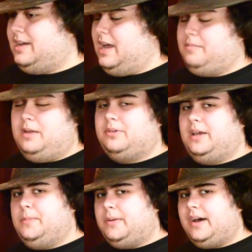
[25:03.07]
I might
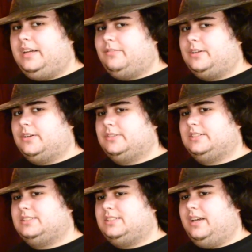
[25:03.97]
plan on buying it if it goes
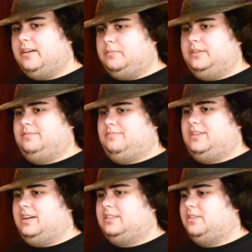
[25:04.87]
on sale, but
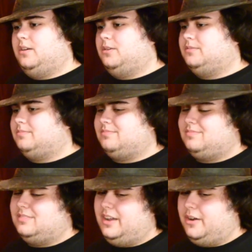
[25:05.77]
on its own,
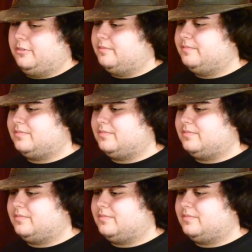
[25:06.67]
No,